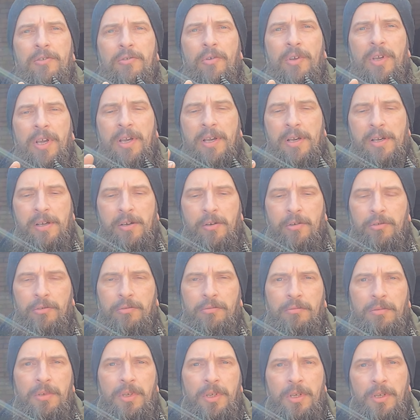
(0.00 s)
the car,
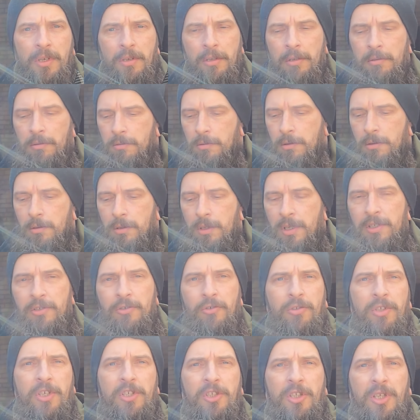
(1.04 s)
on in the
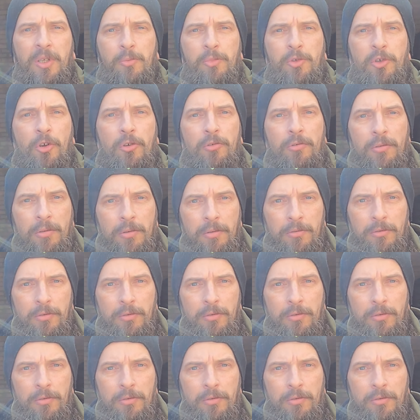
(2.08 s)
description,